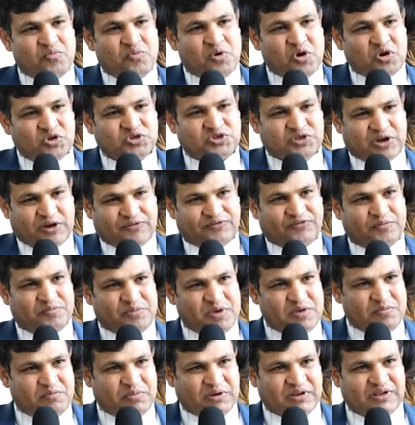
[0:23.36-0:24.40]
Most of the
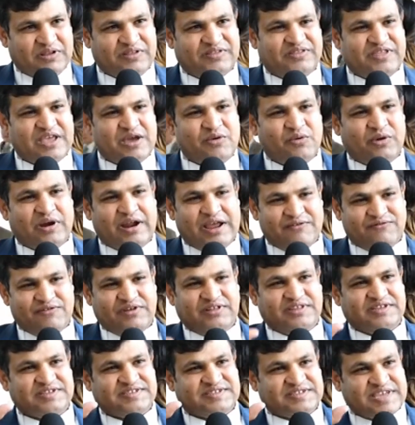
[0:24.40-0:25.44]
people, they were having
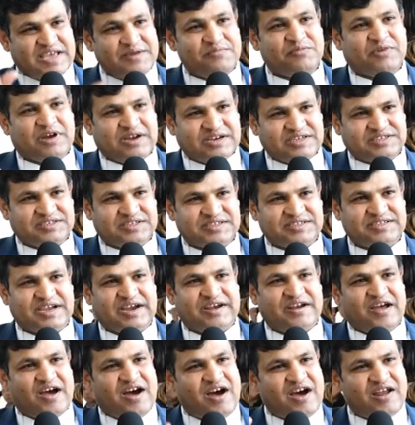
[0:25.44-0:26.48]
the same concerns,
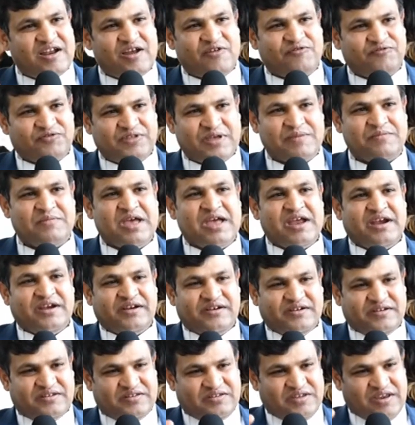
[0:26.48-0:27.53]
and all of them
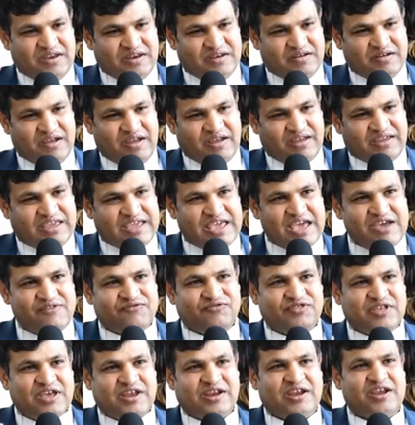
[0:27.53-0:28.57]

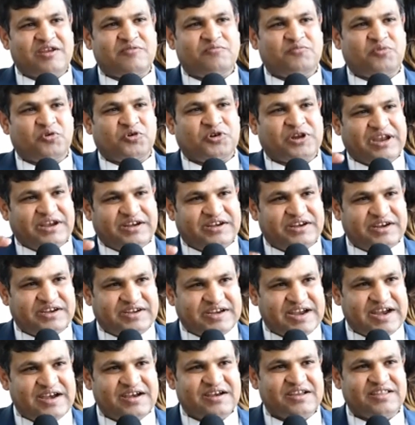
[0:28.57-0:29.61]
gave their input in
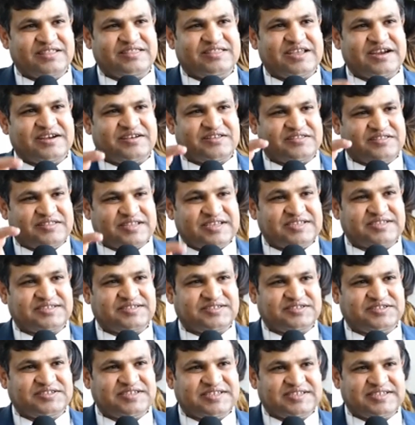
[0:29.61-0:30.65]
detail that this
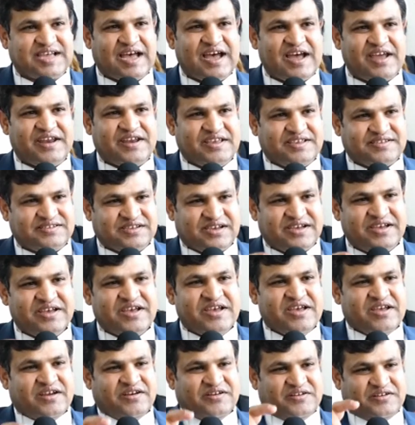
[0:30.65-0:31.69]
design is a
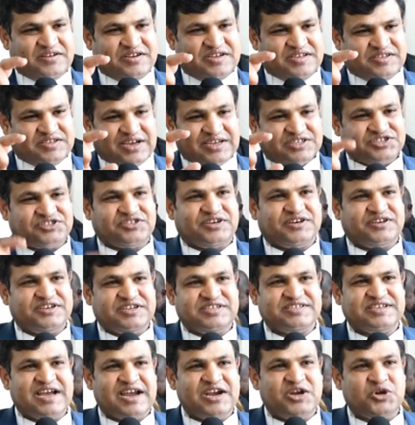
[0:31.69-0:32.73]
disaster
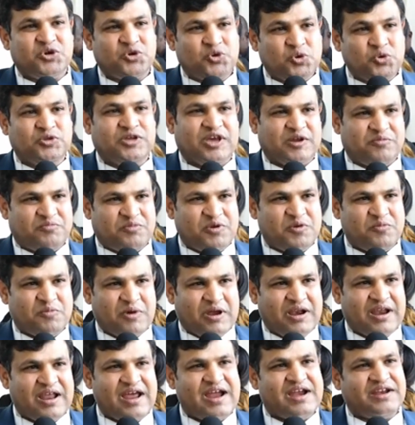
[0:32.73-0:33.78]
design to their
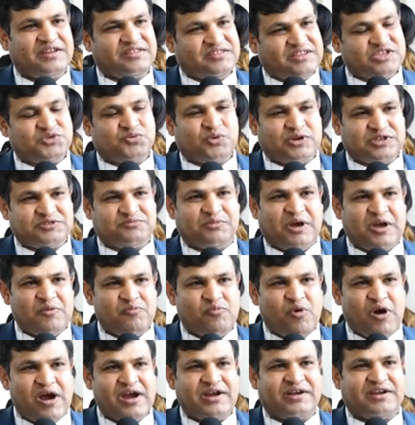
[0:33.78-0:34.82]
people. And this was my
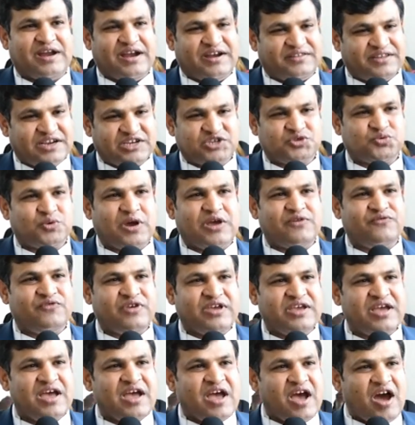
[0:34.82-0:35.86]
point, and that's why we
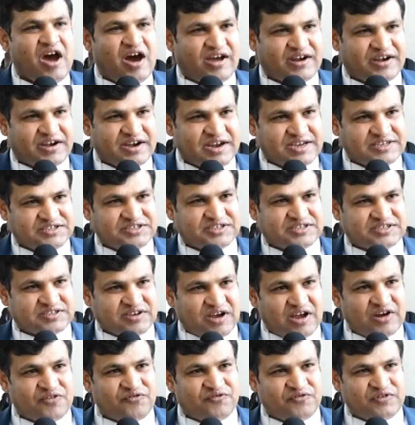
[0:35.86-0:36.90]
organized this
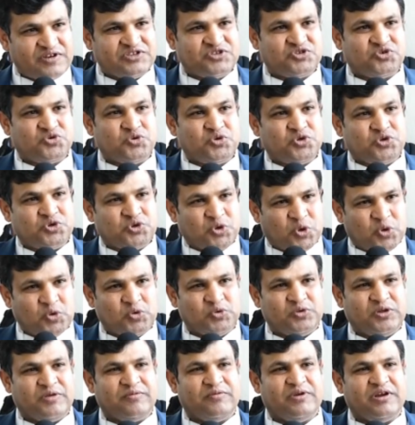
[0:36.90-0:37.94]
conference, to show
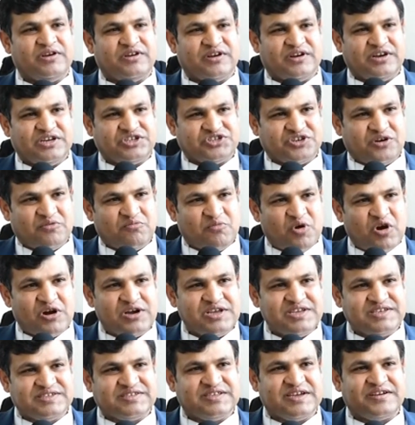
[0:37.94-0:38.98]
the international
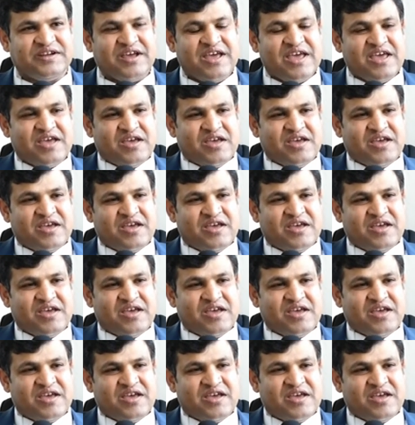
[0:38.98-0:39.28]
bodies that